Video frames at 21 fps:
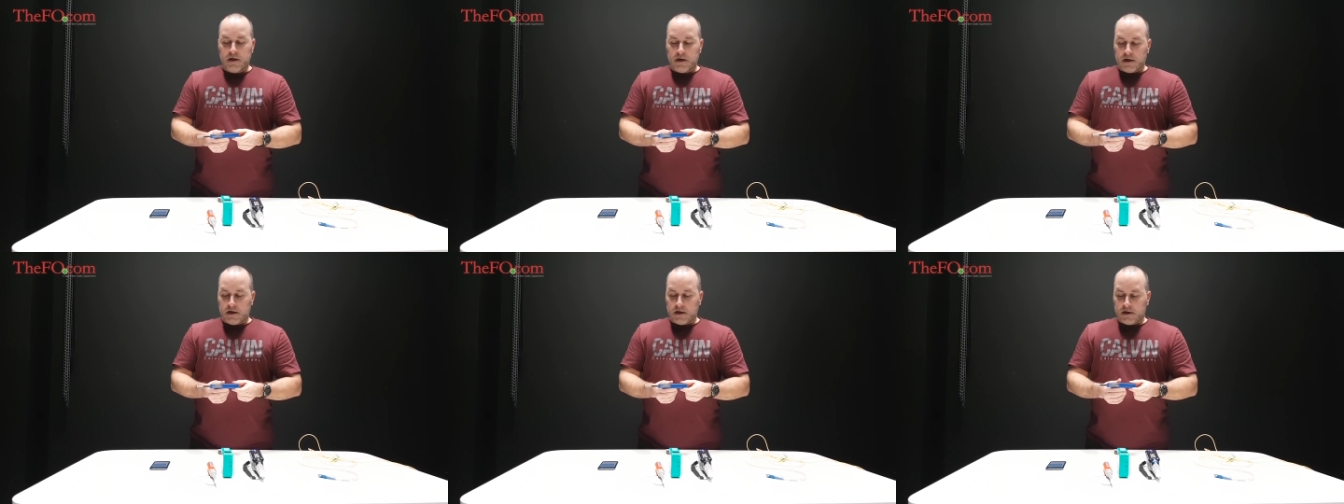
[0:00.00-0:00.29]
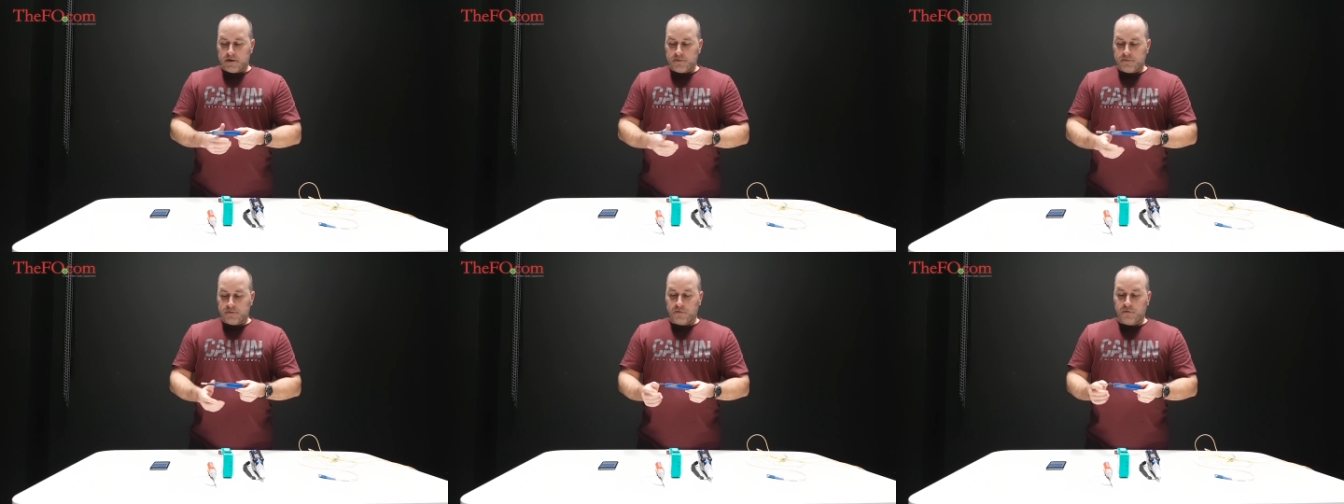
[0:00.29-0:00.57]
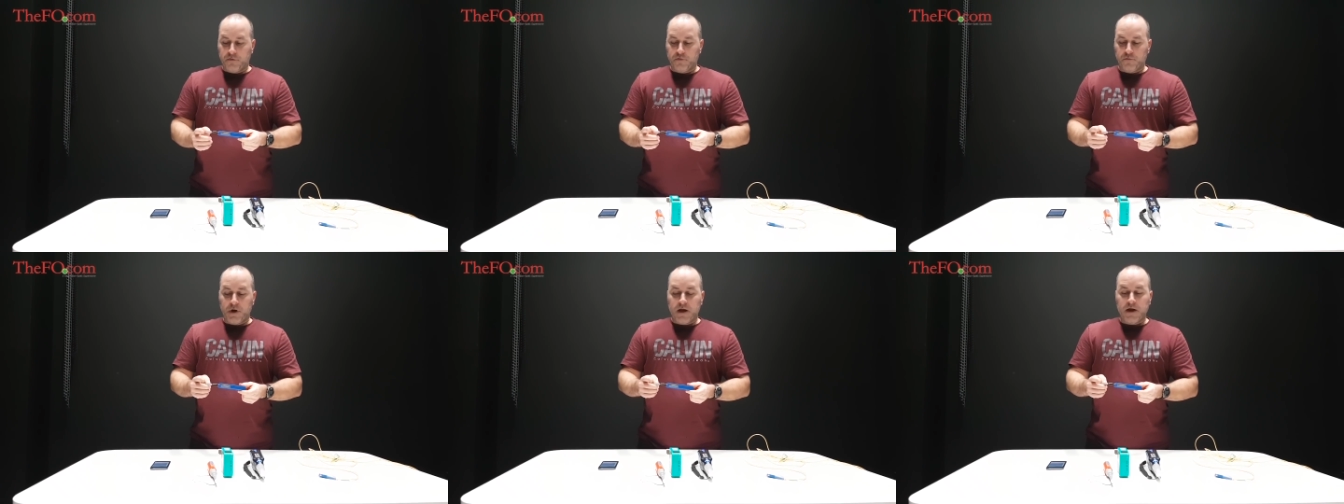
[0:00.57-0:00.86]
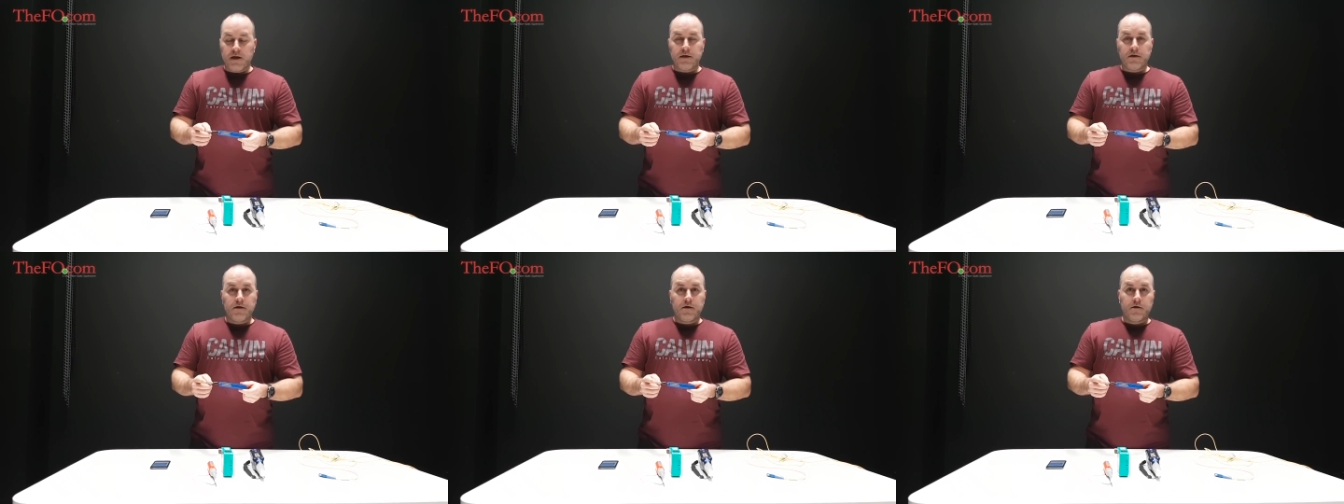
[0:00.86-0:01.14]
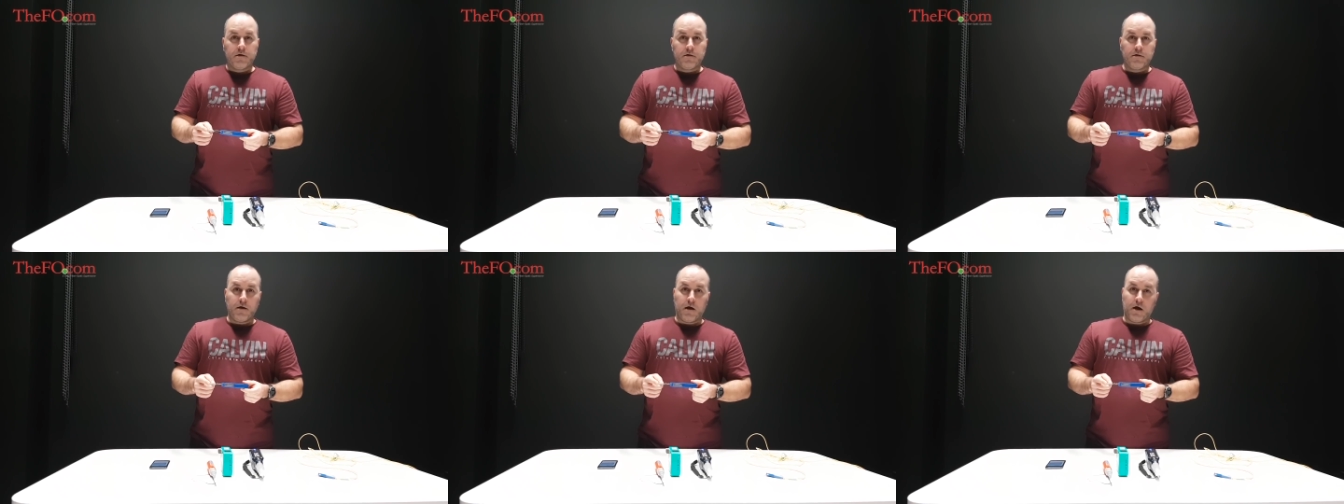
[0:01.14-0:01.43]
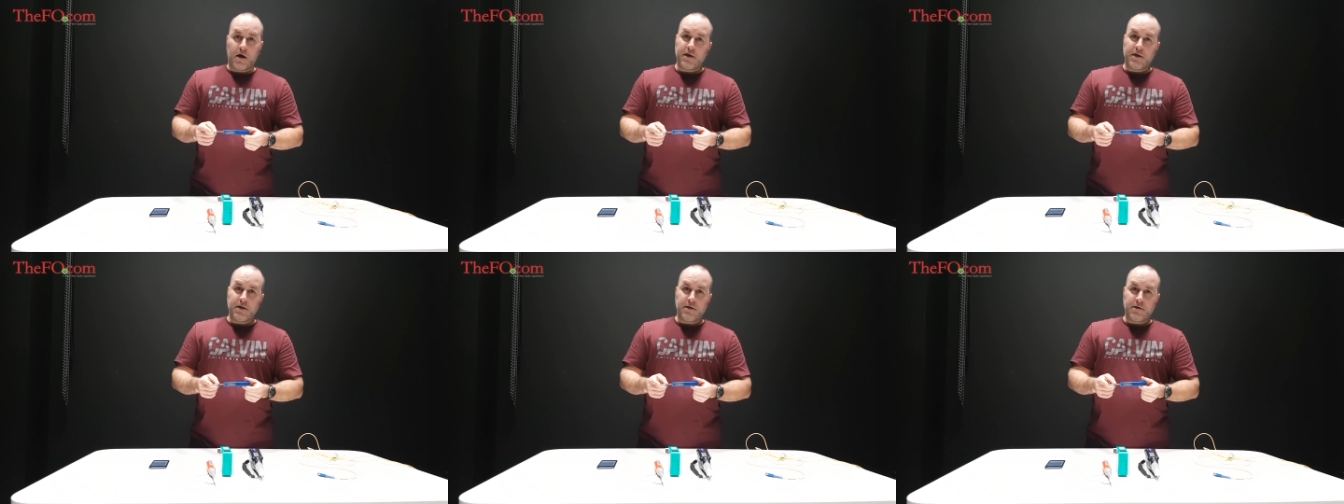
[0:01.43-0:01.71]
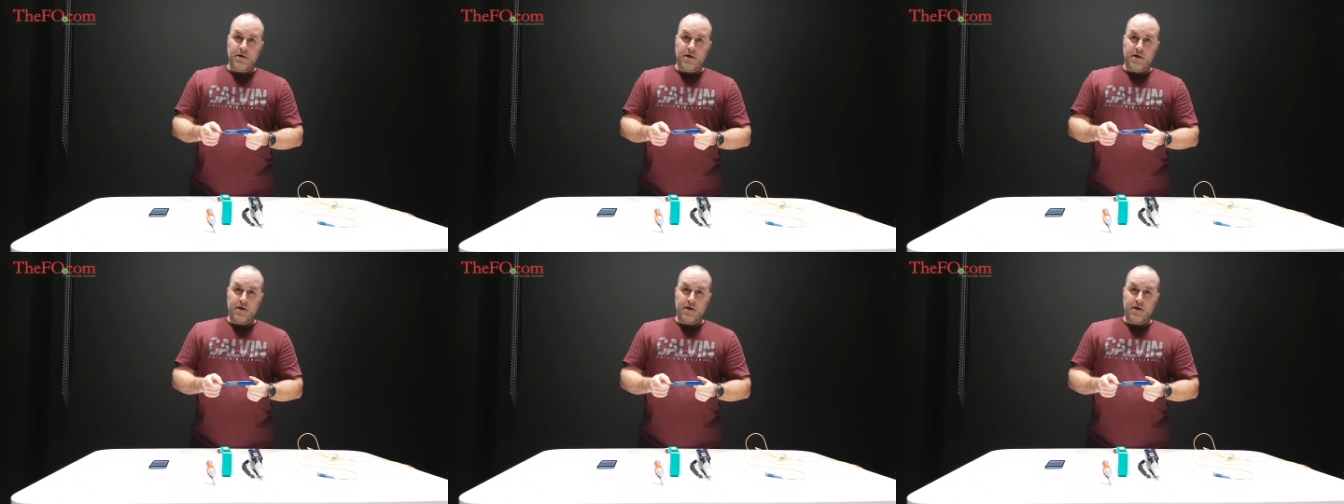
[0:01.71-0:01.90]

Uh, the thread on it